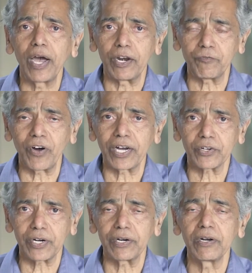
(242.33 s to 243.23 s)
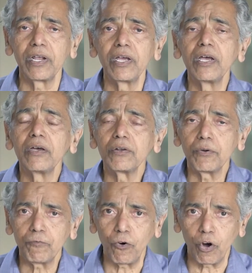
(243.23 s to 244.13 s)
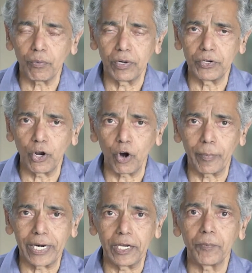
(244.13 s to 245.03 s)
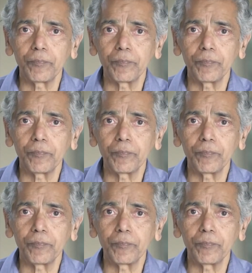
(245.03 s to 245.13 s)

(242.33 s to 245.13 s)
and function normally.